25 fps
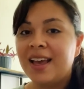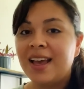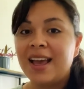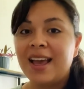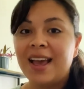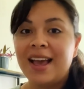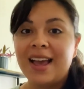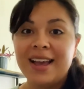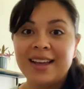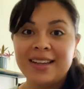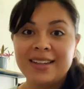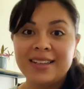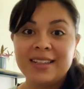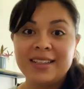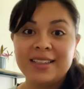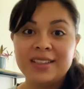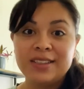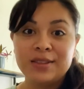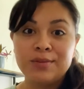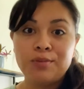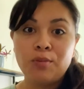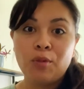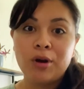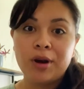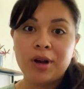And it's
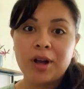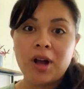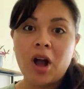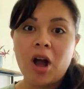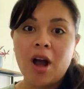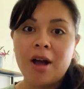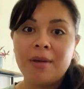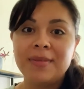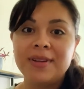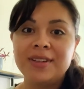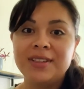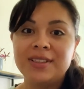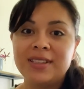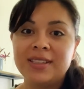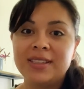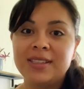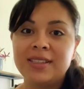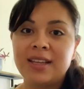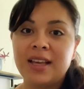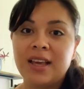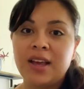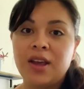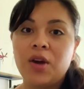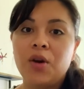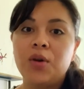more common to
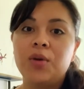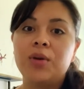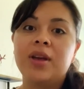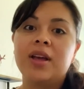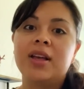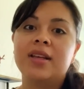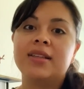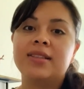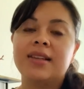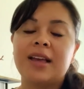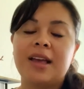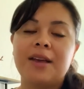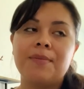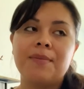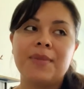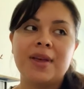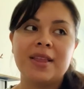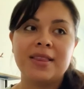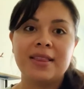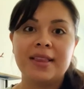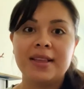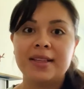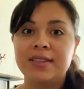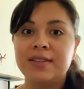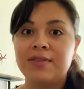say, oh yes, I met
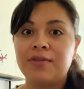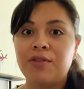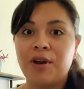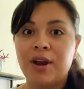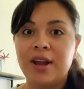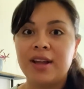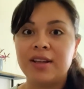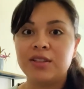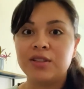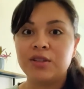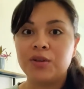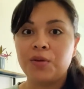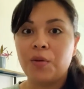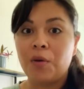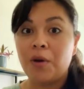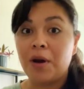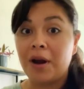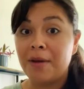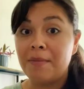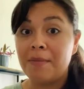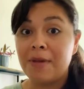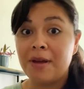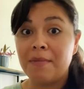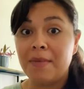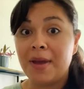this friend, or I
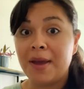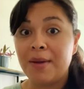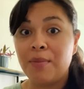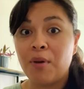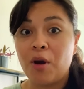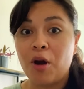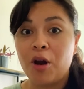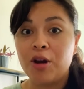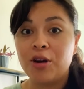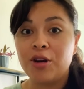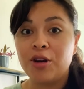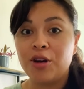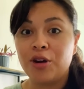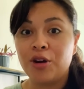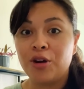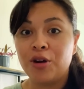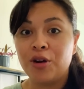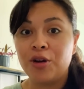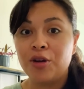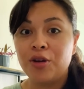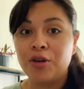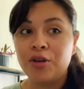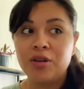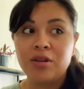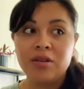met my partner
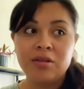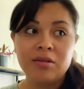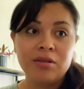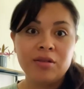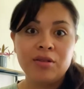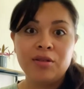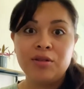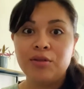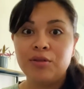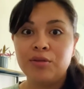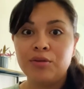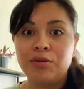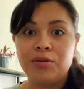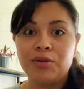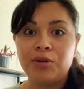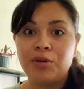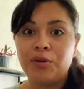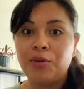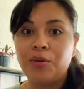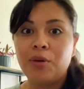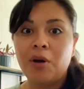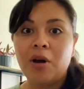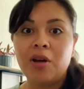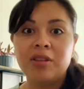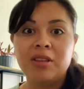through
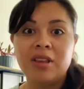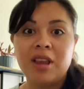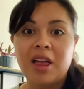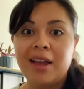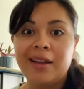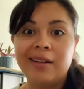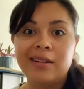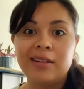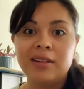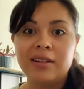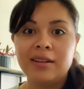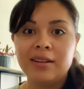online.